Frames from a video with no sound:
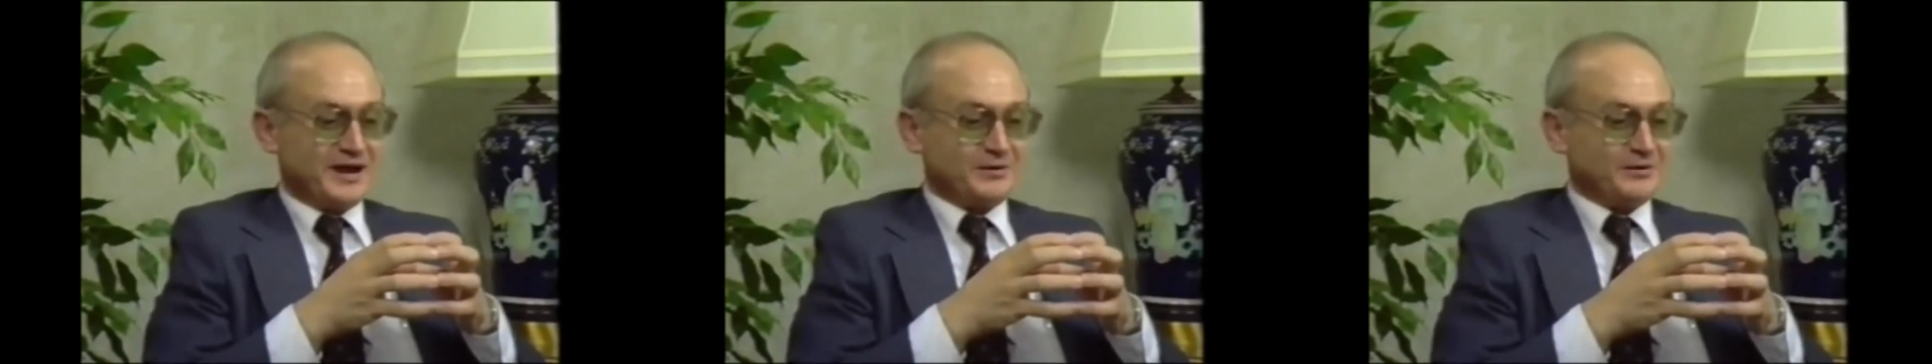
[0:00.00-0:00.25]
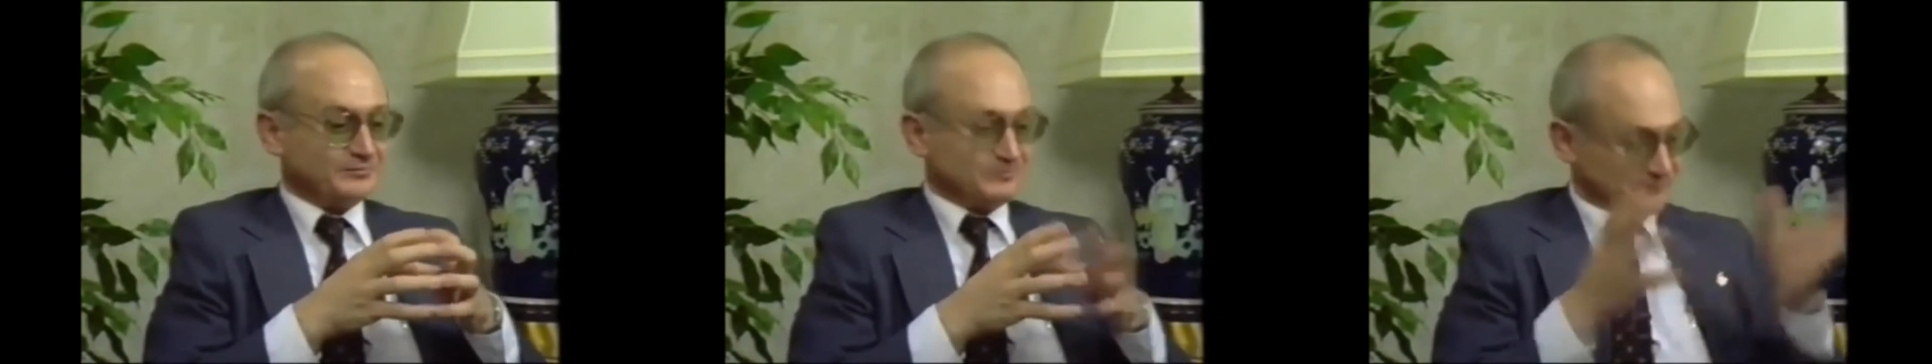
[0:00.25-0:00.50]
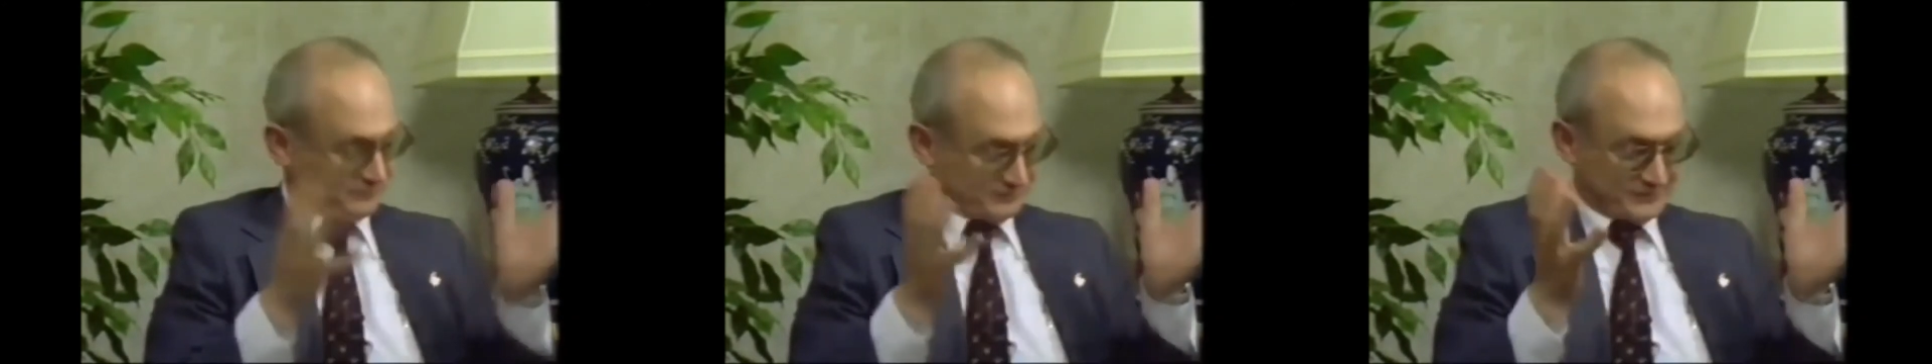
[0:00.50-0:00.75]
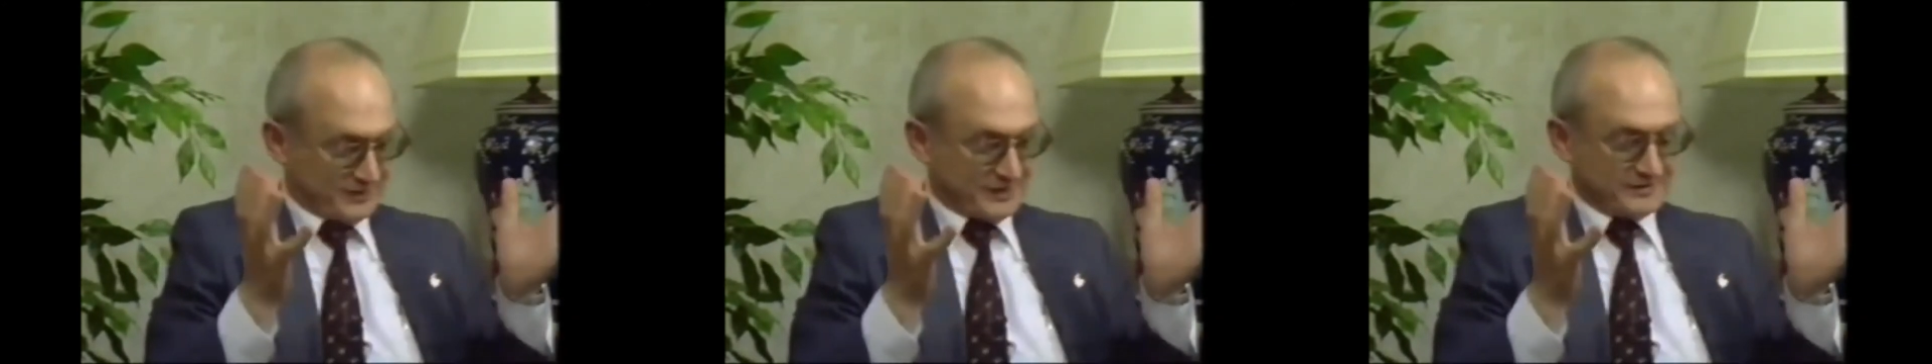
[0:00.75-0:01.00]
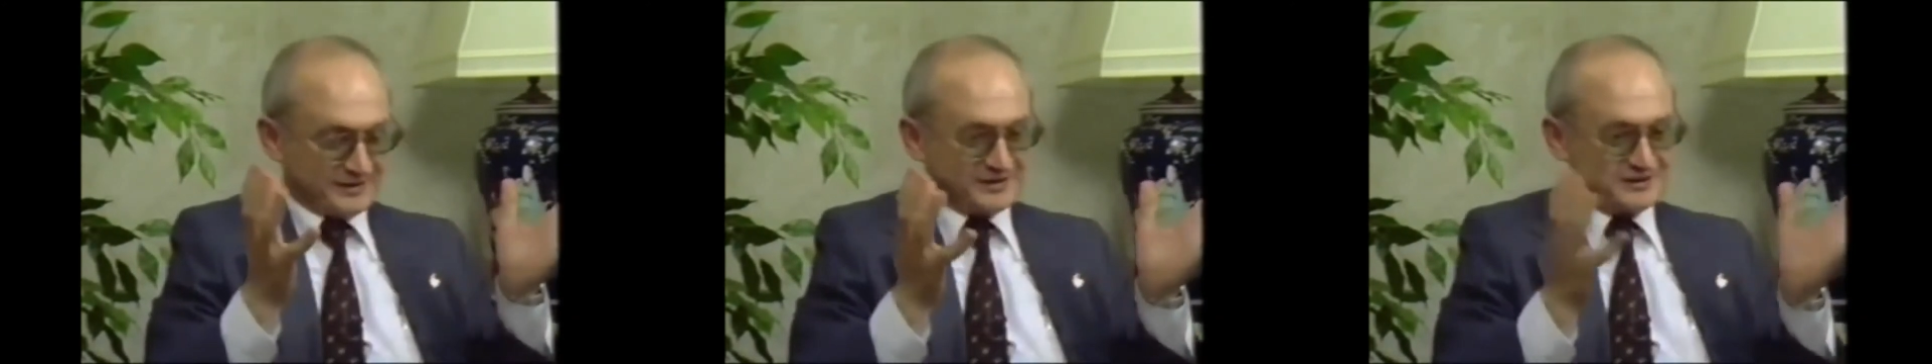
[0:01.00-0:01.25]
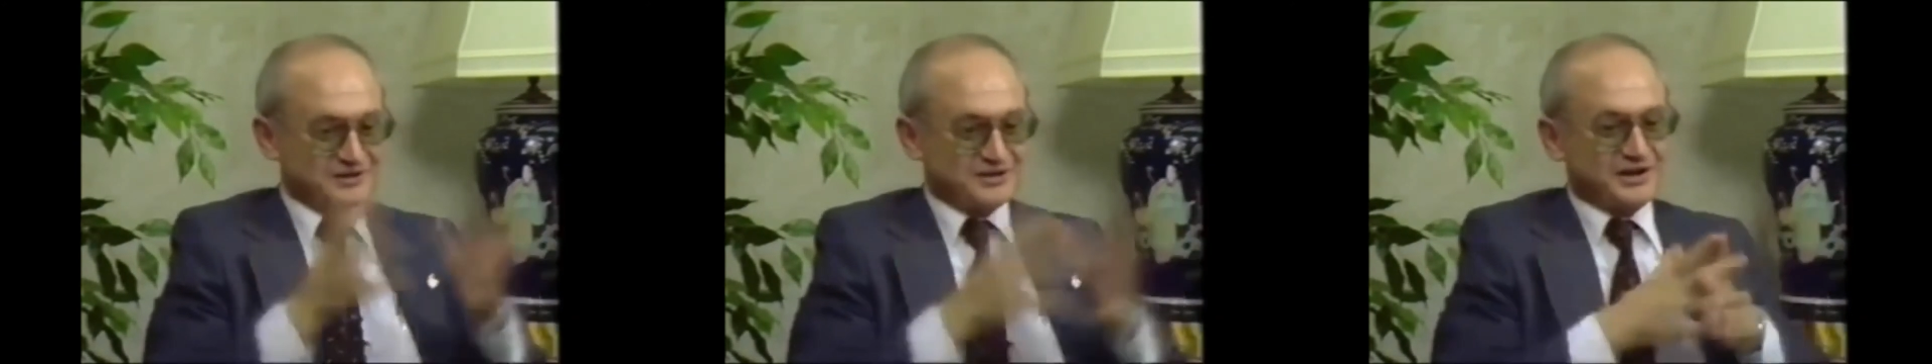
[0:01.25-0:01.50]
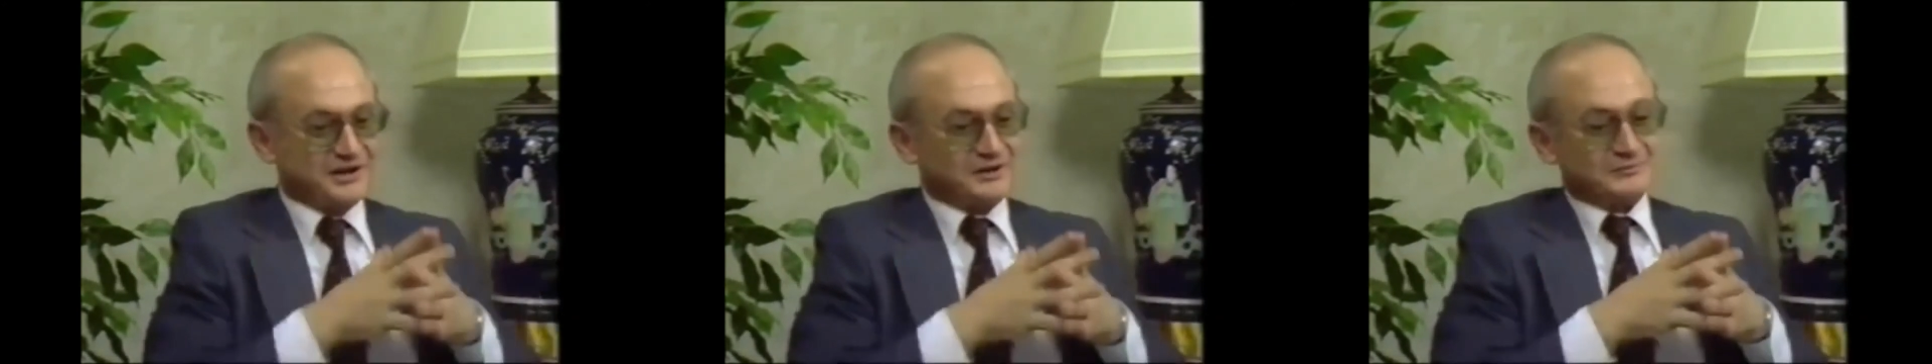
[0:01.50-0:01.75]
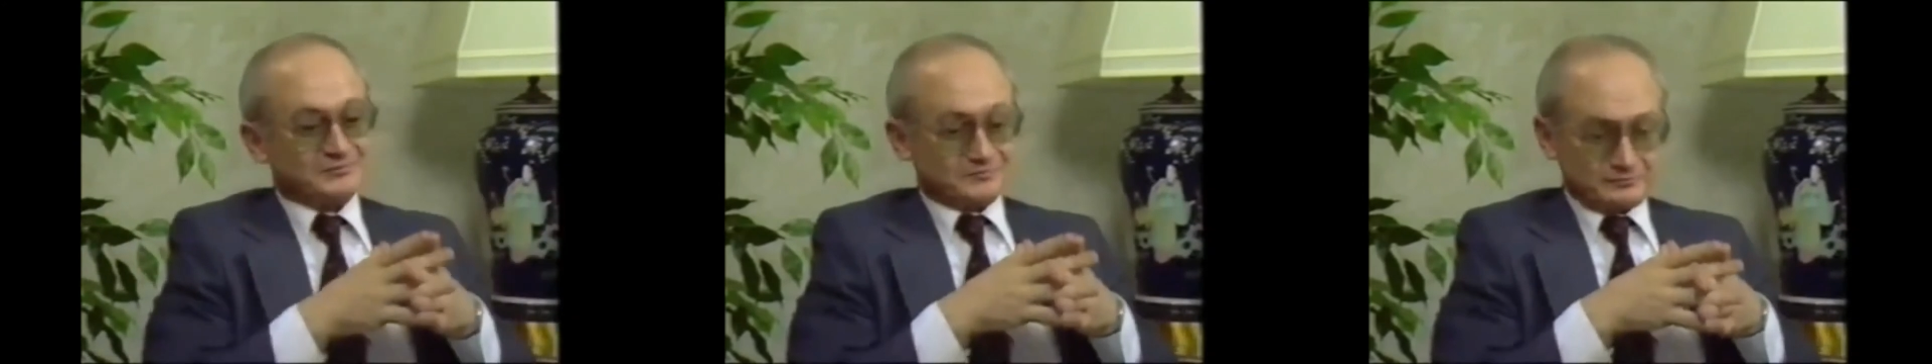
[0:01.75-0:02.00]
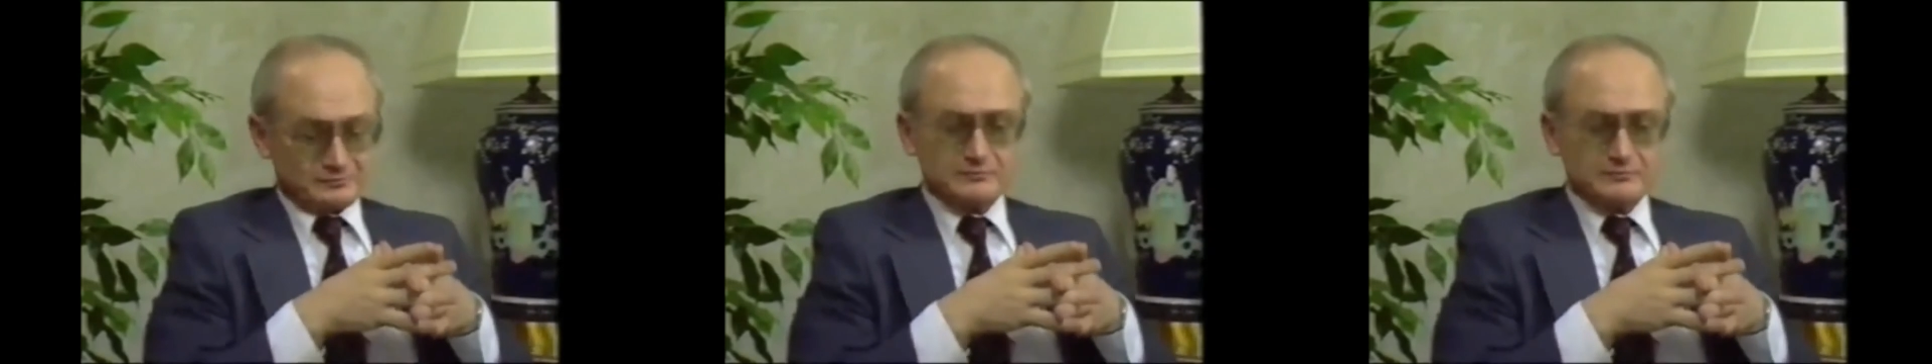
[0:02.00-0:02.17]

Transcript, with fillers: now, nothing can scare you.